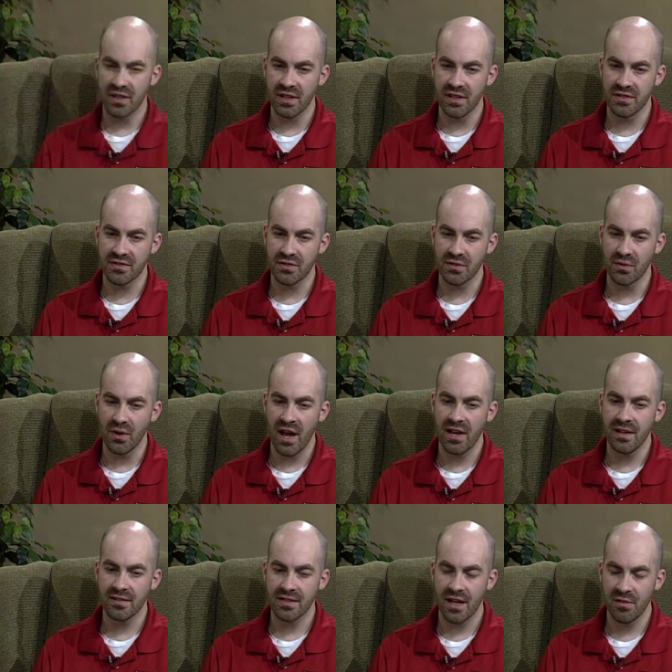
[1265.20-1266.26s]
thing is to,
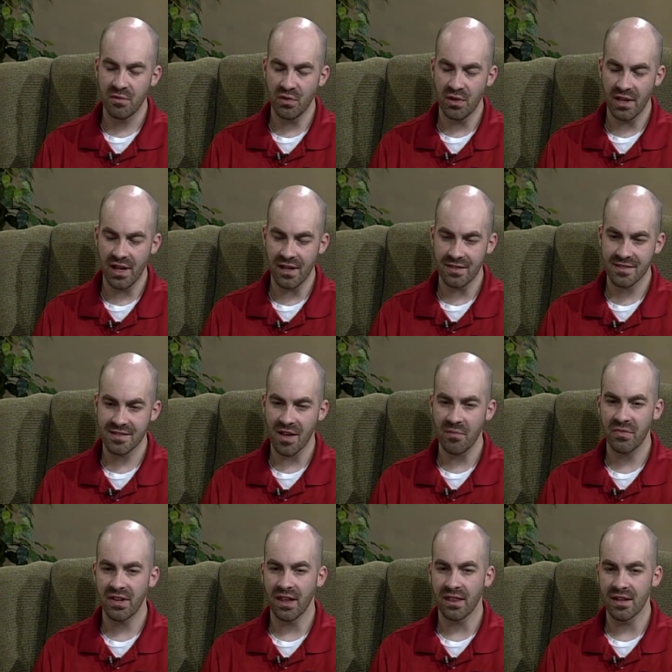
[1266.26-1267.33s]
anytime you get
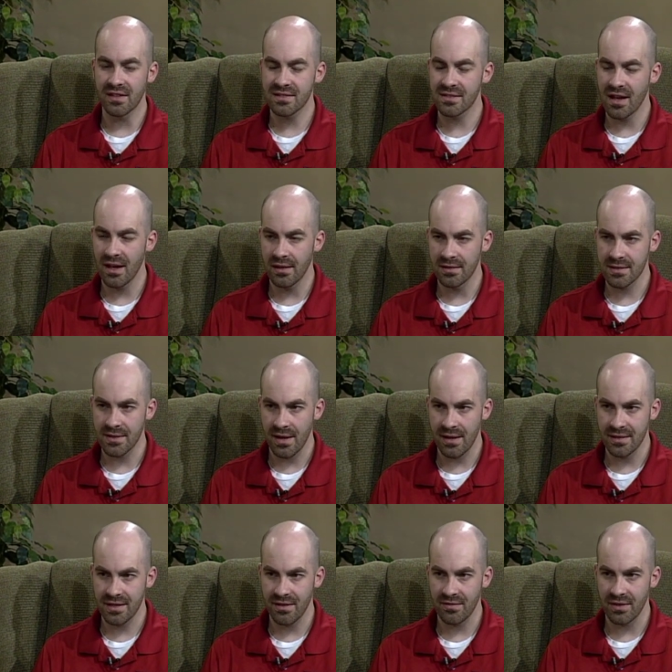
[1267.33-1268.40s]
something that sounds
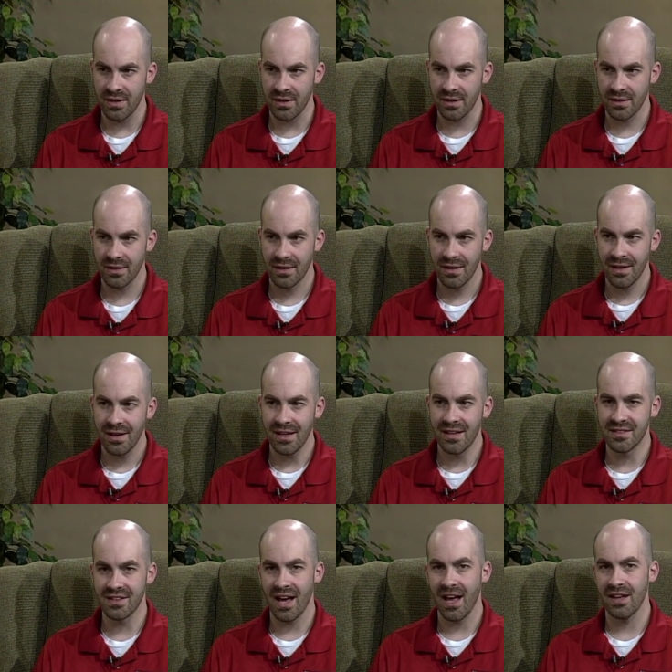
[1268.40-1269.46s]
scientific,
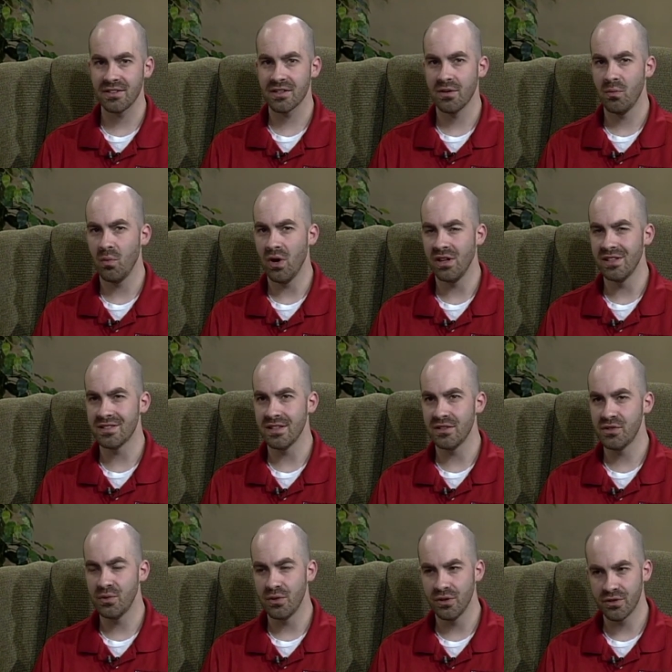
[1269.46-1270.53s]
is ask, well, is it
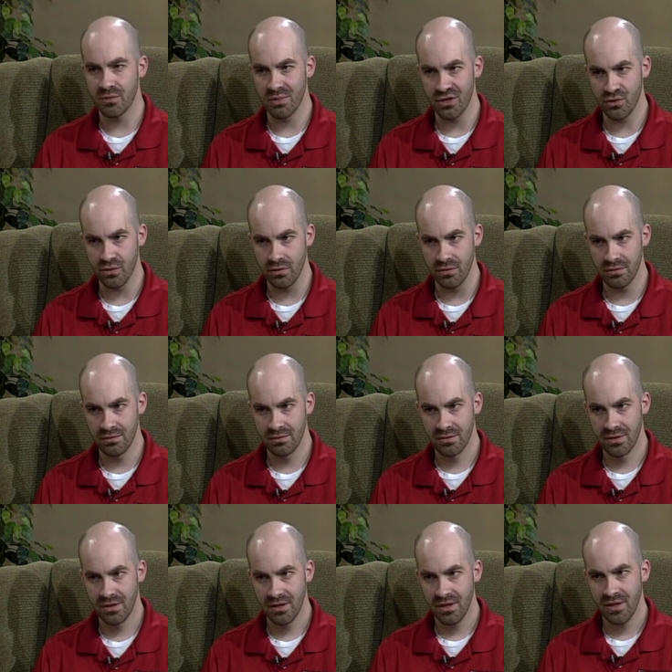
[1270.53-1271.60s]
too good to be true?
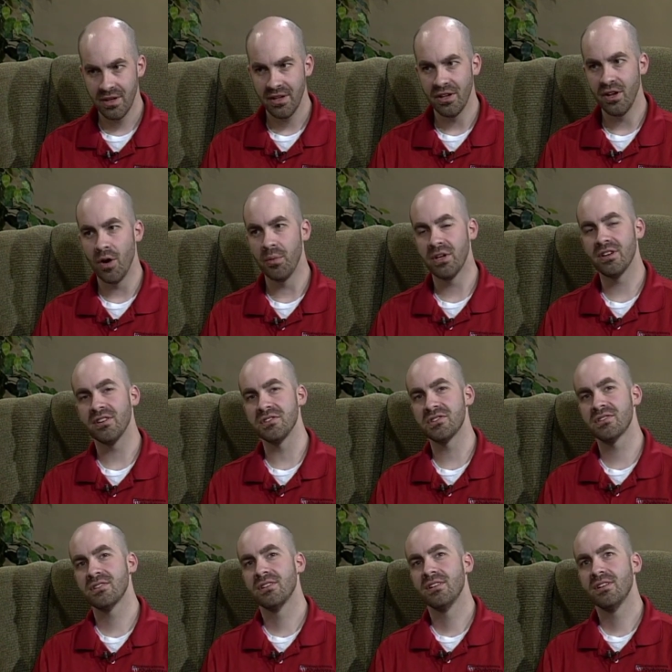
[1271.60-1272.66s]
You know,
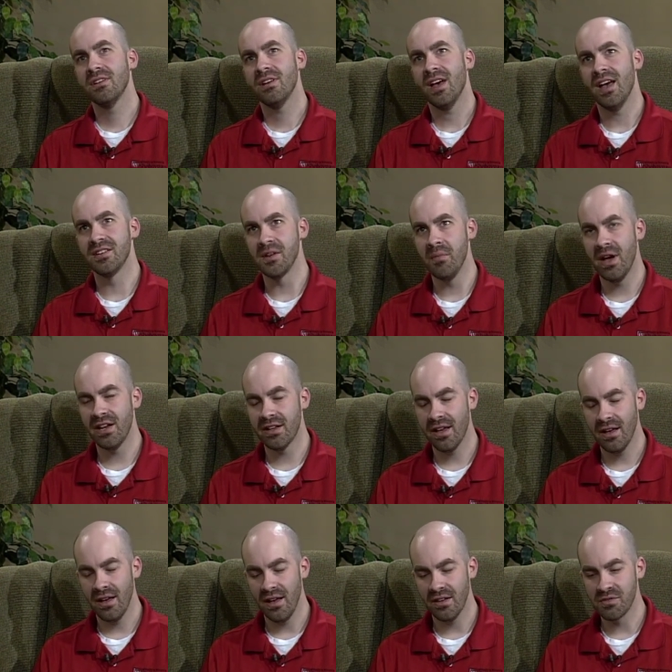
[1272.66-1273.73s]
because as, a
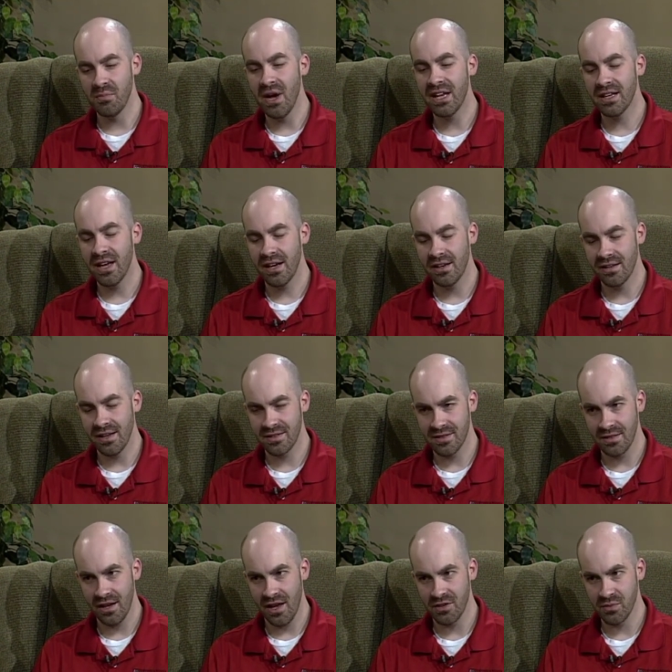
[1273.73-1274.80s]
medica- as medicated
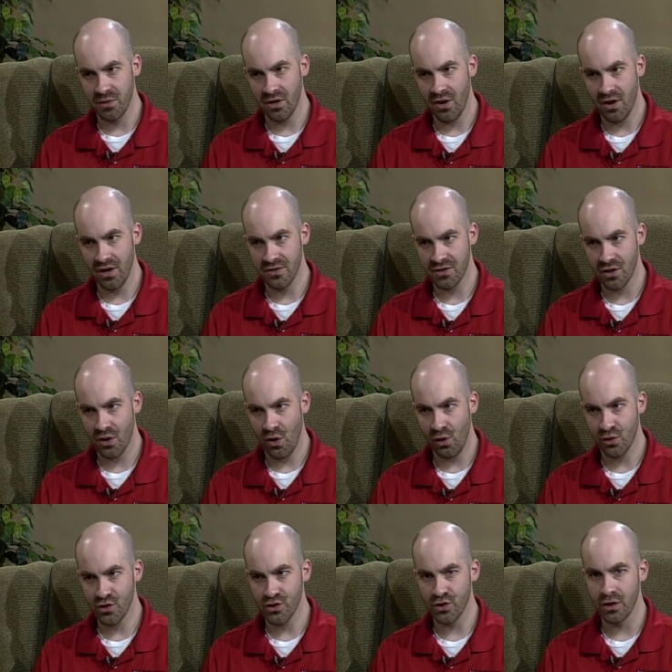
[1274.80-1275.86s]
as, as we are as a
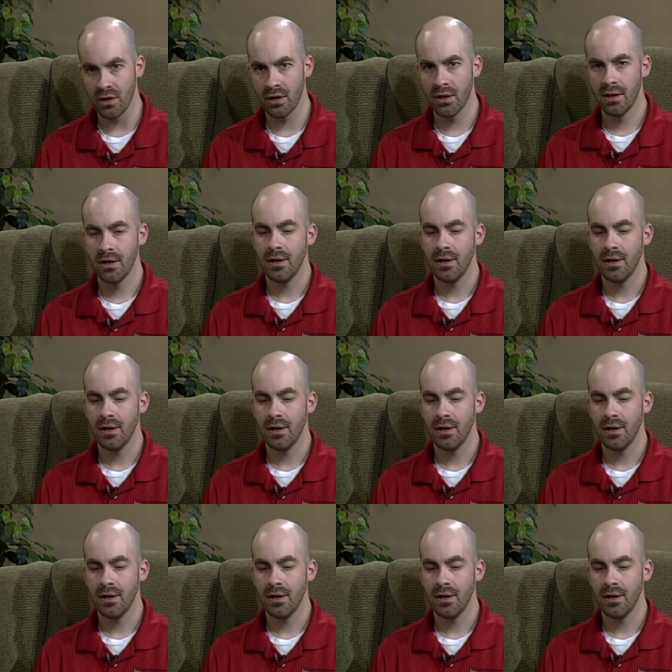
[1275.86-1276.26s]
culture,